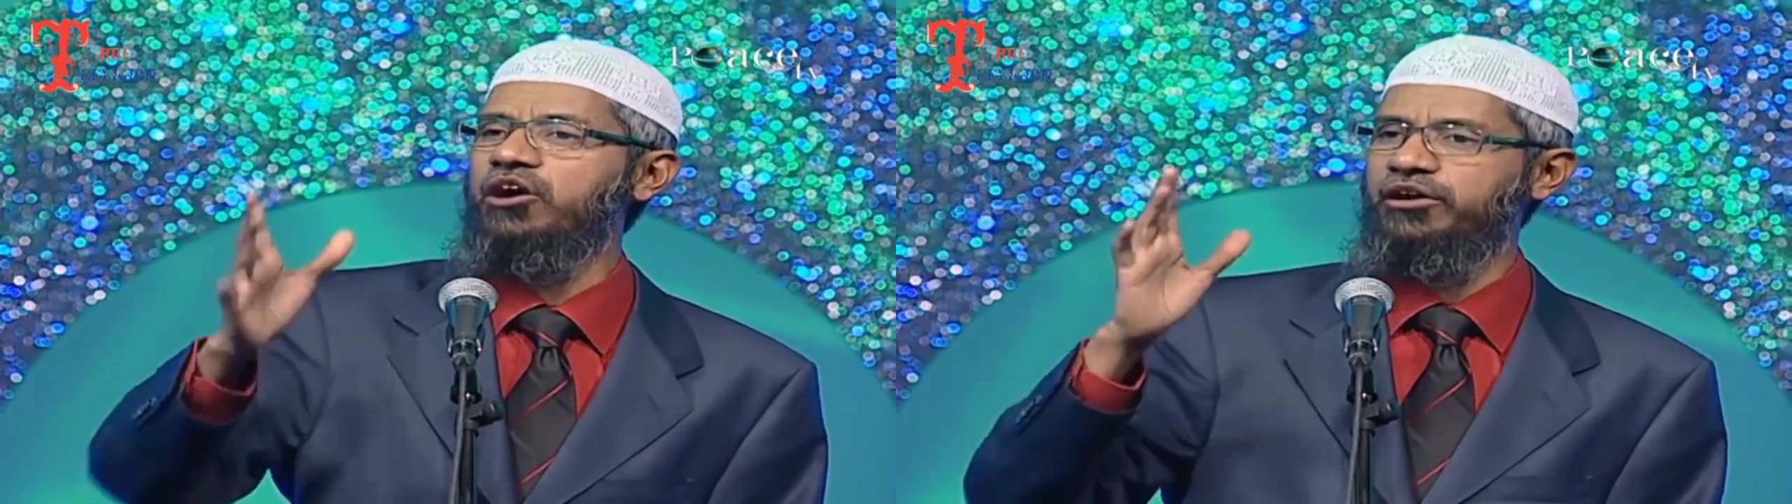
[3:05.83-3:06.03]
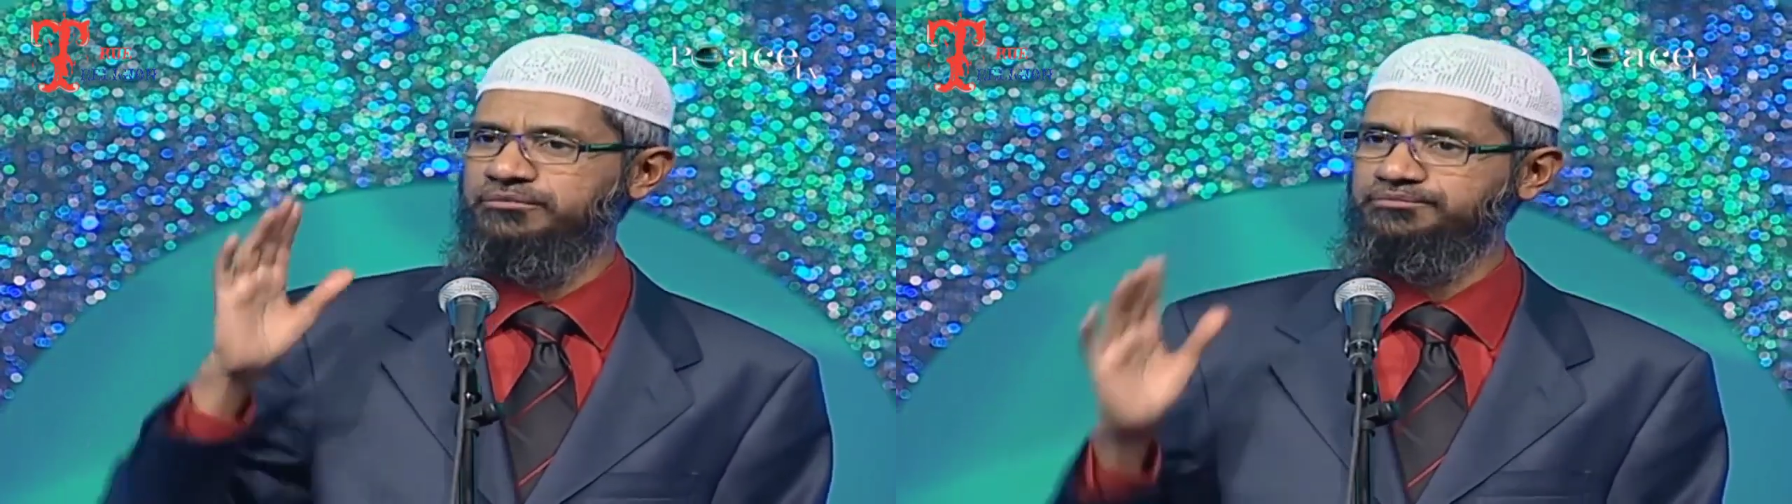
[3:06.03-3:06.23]

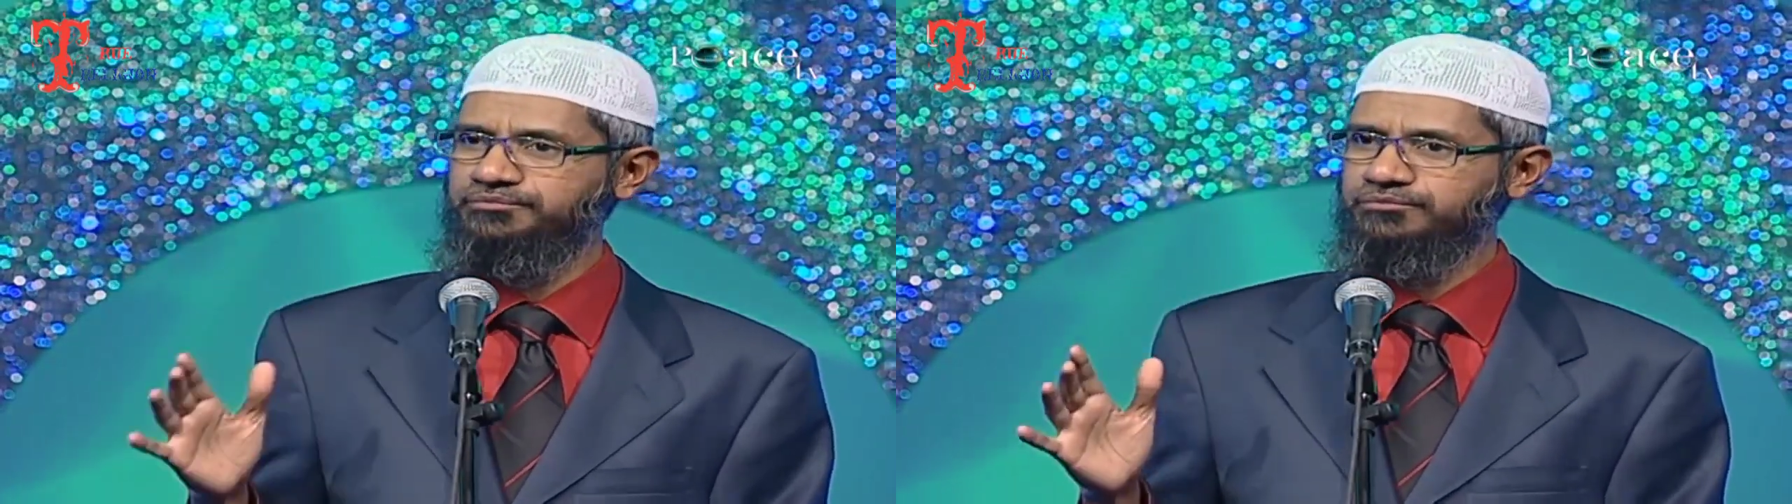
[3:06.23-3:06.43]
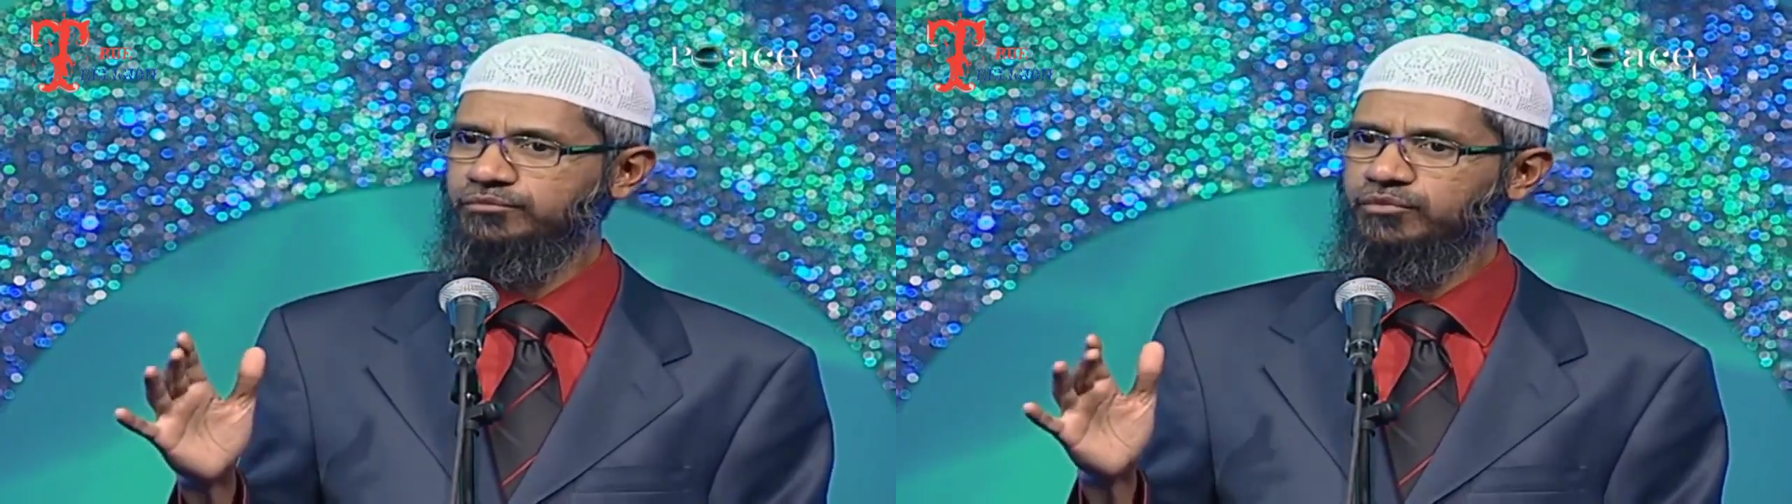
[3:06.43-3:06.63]
God.
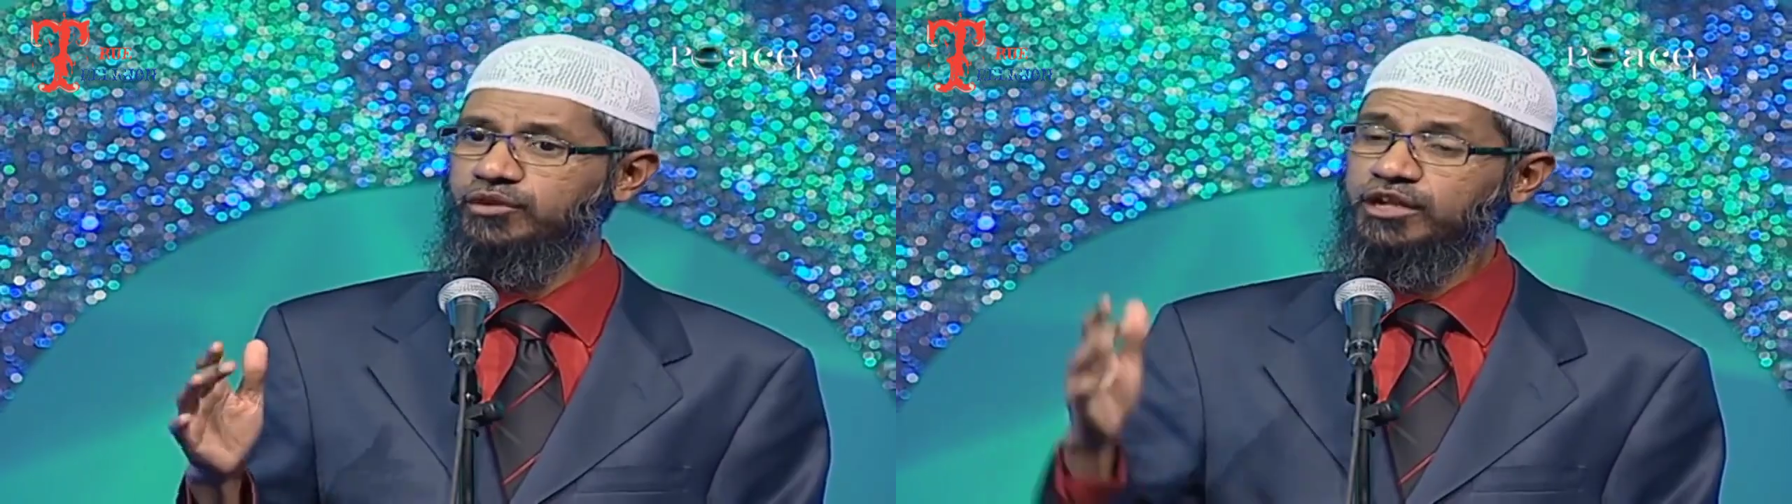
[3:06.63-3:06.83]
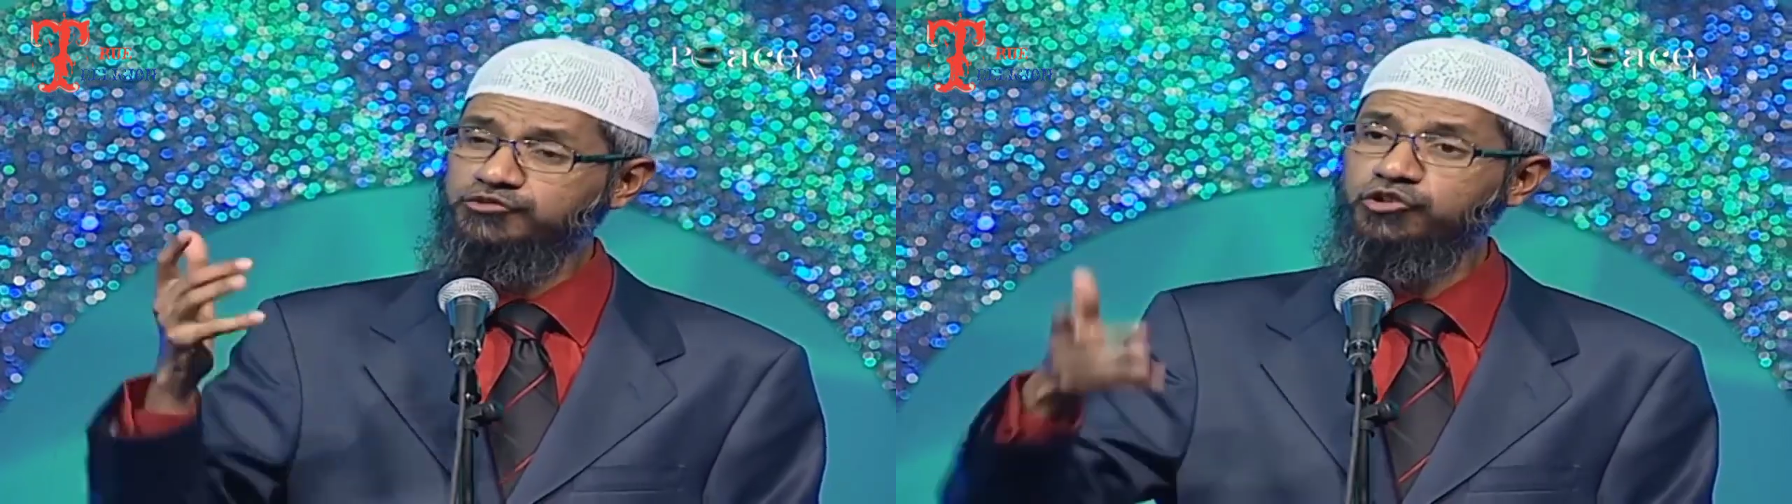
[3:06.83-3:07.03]

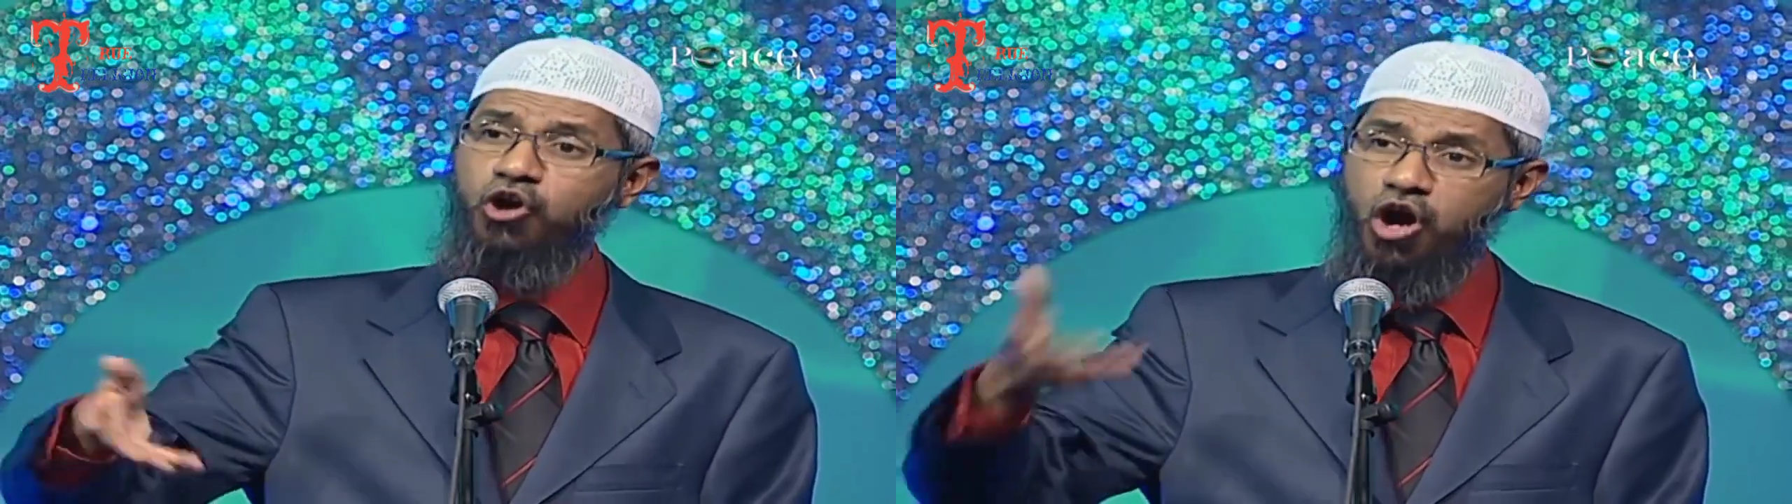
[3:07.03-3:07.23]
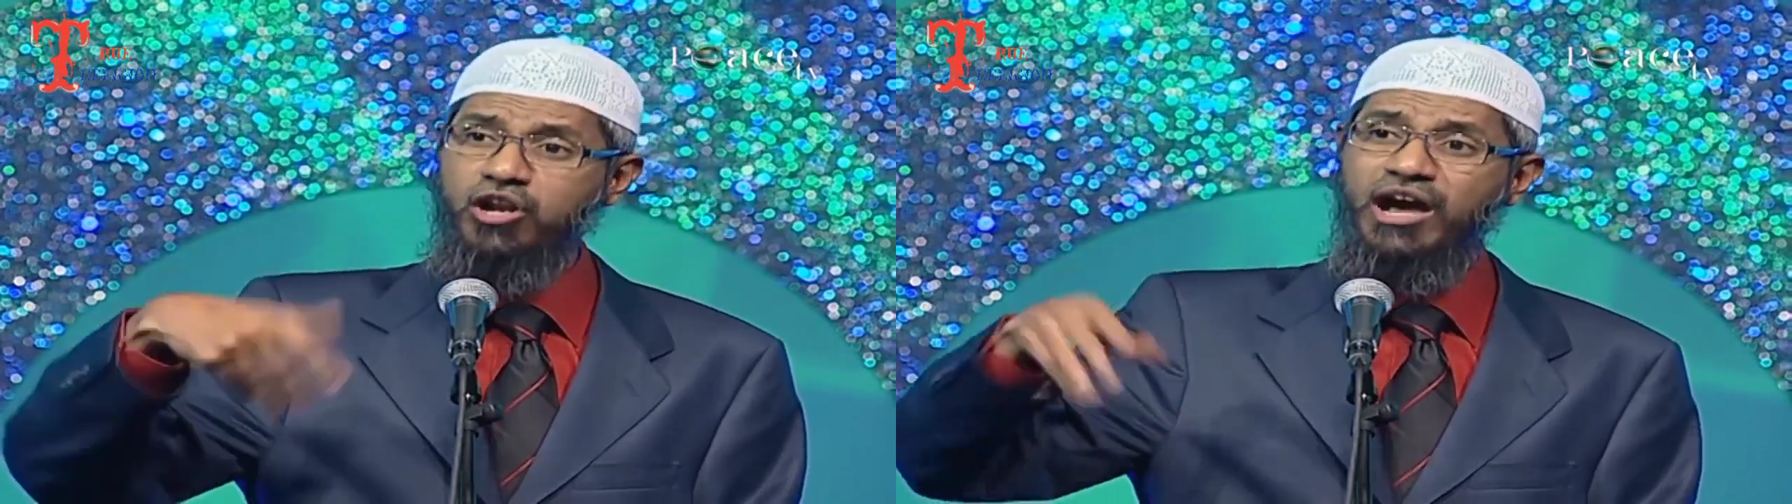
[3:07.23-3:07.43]
So
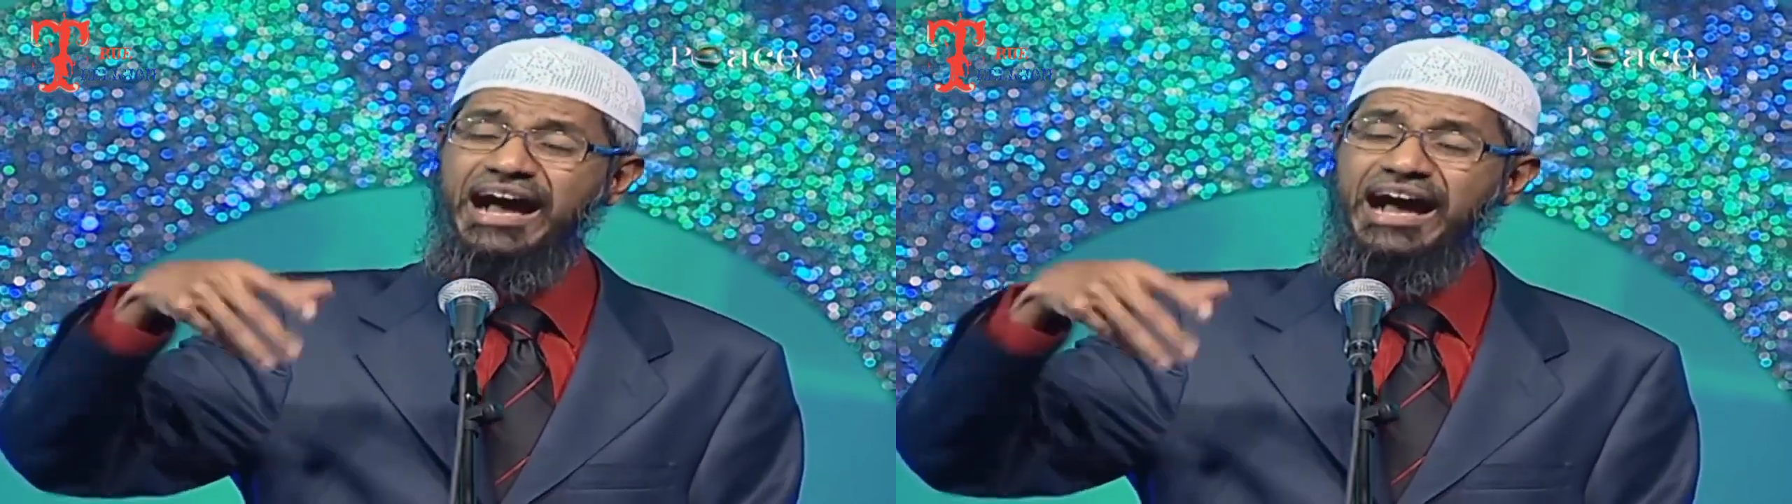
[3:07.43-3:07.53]
God